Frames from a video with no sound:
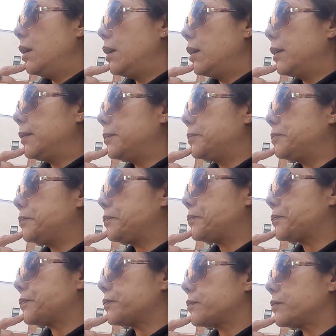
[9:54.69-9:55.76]
Um,
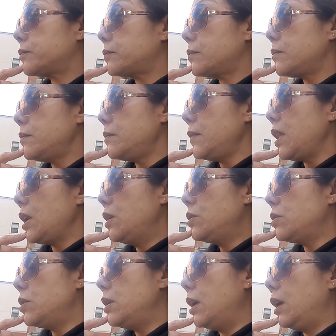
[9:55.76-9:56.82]

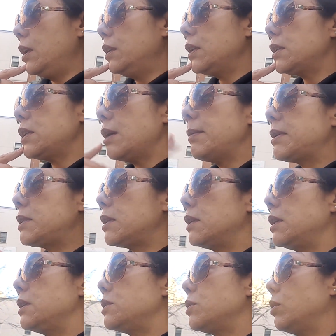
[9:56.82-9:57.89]
so yeah, that's how my
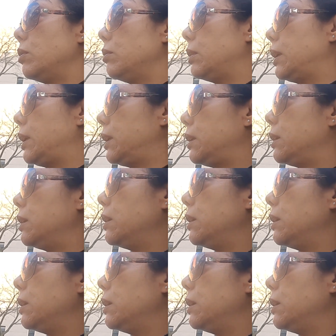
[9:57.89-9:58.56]
Sunday's going.